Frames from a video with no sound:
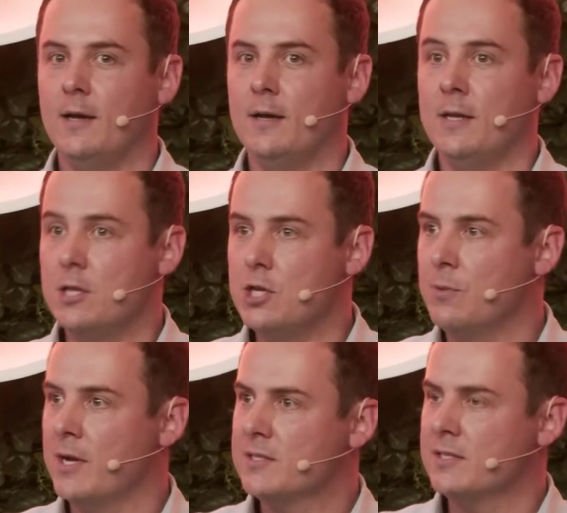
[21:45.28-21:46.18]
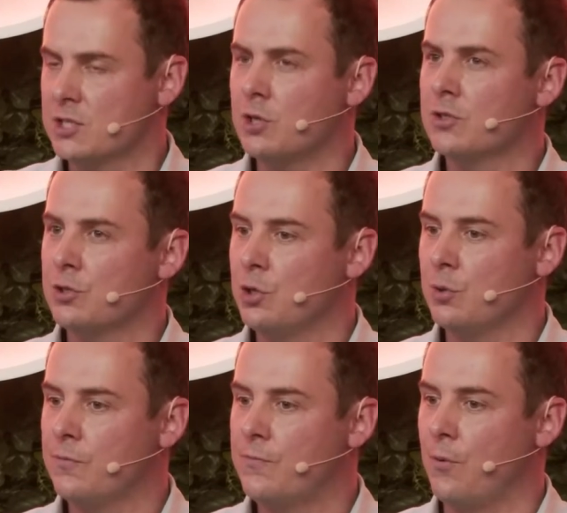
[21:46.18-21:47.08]
In the US, it's also
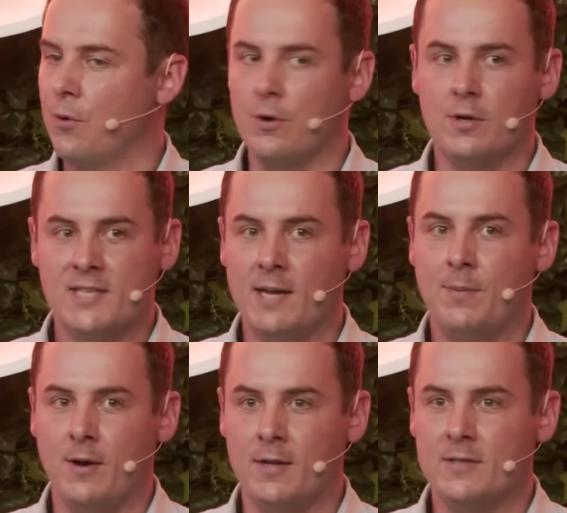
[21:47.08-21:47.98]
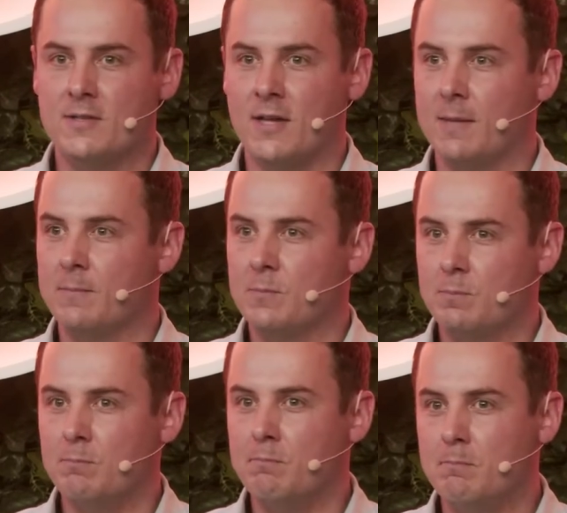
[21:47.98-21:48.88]
known for tampons, that
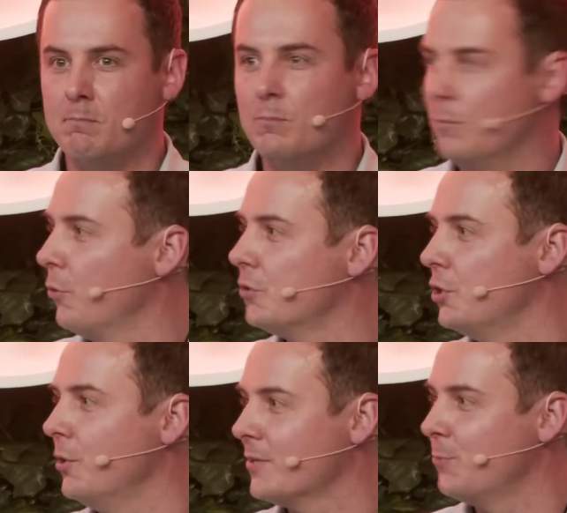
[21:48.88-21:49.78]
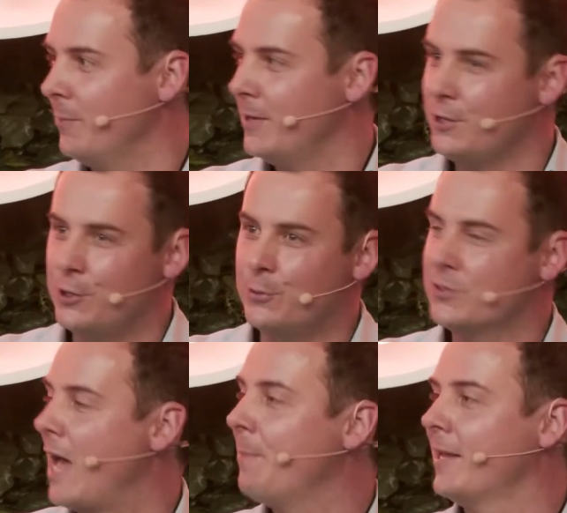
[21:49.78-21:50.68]
most US women
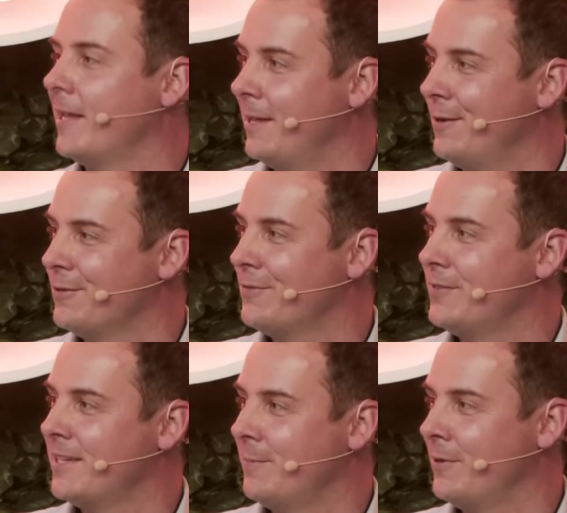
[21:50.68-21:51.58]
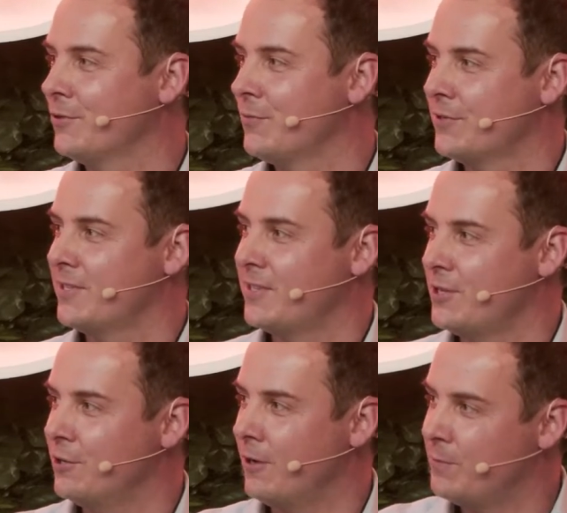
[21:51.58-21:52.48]
use applicators for tampons, versus in
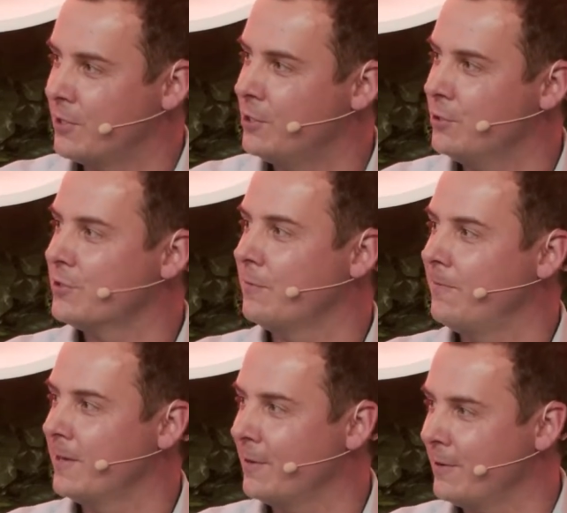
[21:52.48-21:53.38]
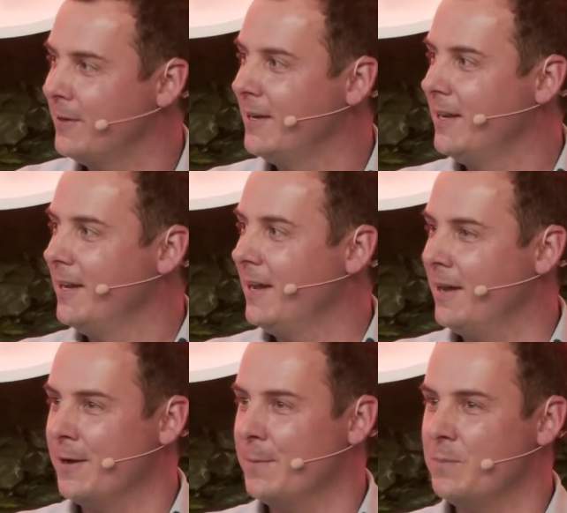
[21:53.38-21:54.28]
Europe, you could use your finger.
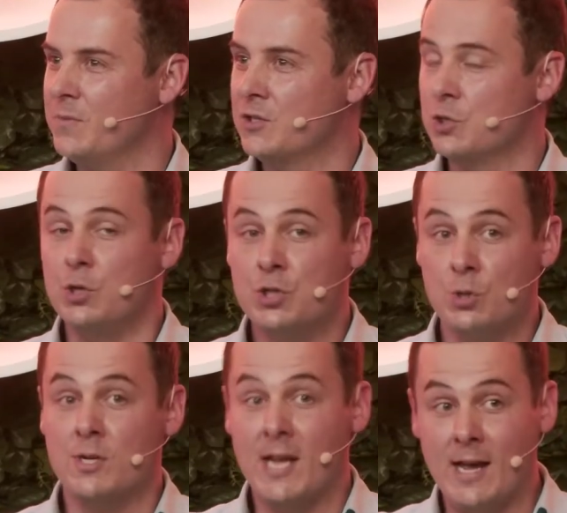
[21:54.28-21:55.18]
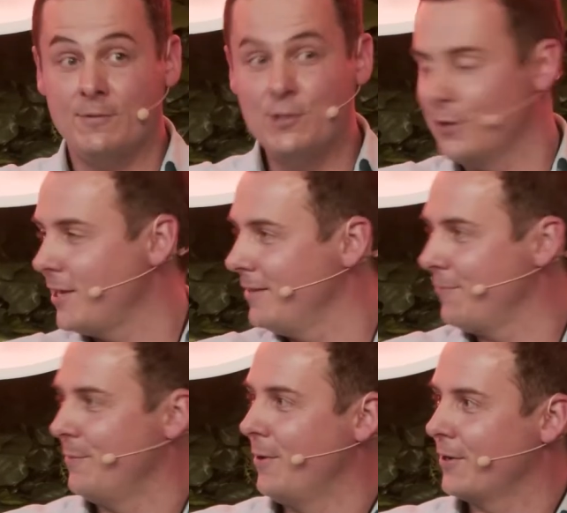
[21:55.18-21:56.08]
So you certainly have to look at
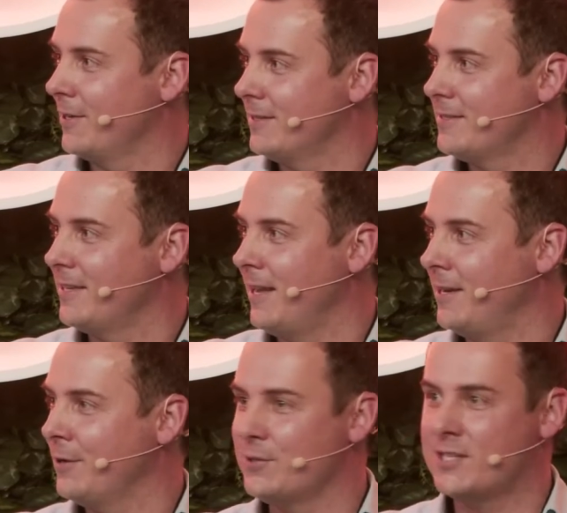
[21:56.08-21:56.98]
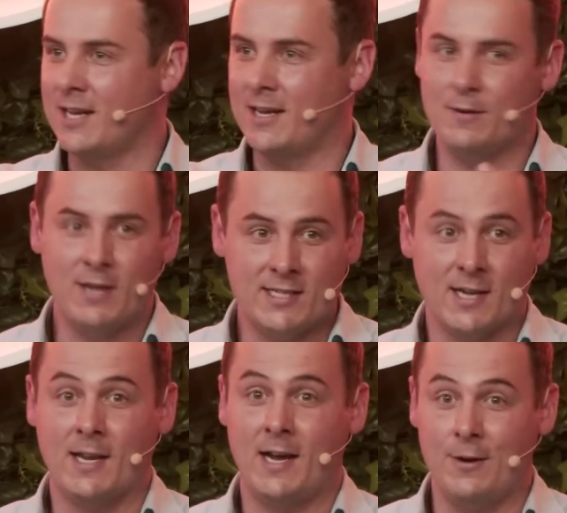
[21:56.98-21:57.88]
different markets and understand
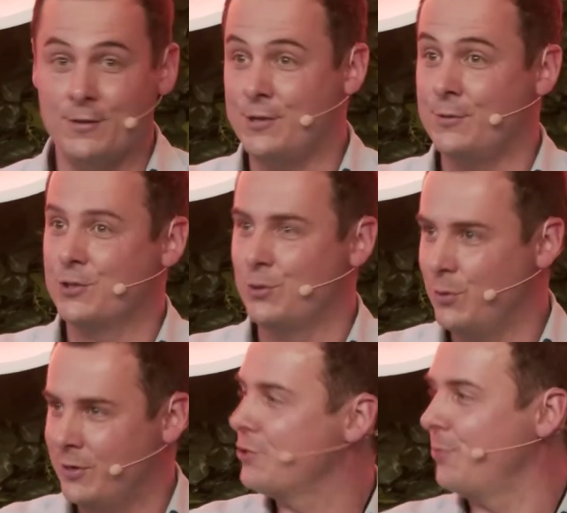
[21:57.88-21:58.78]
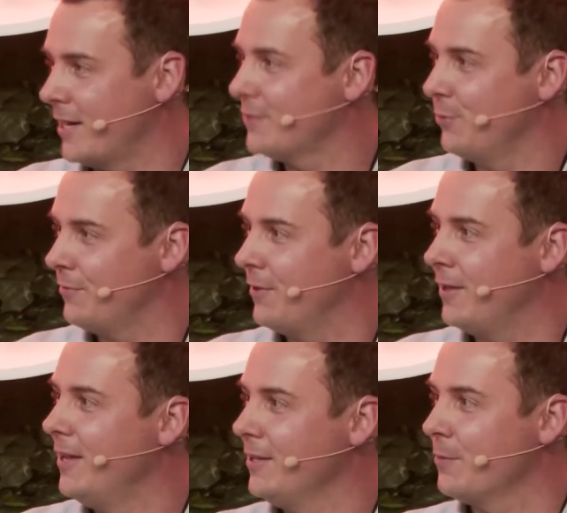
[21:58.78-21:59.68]
exactly how the user will interact with
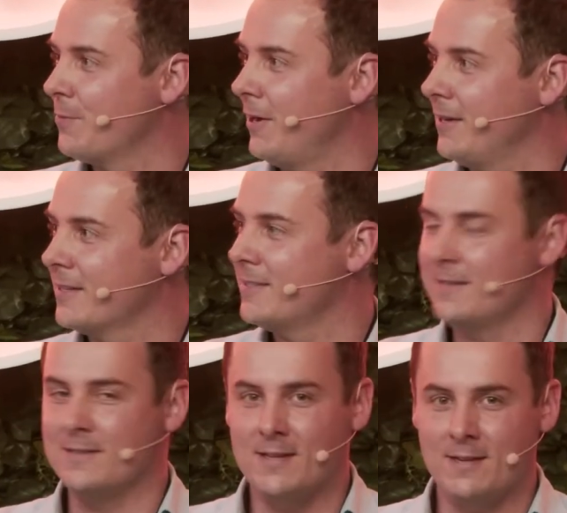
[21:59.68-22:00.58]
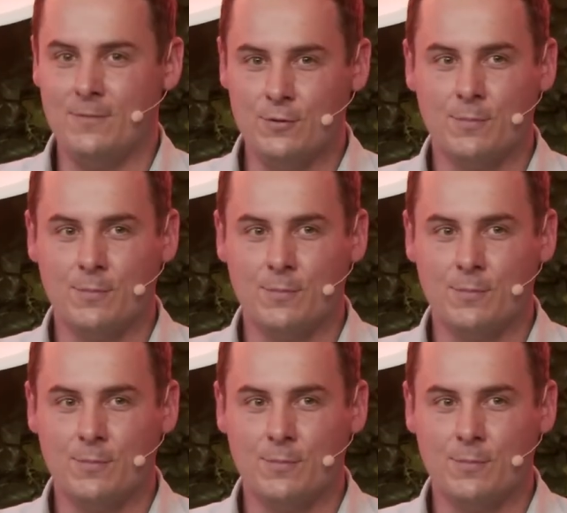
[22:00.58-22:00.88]
the product and view the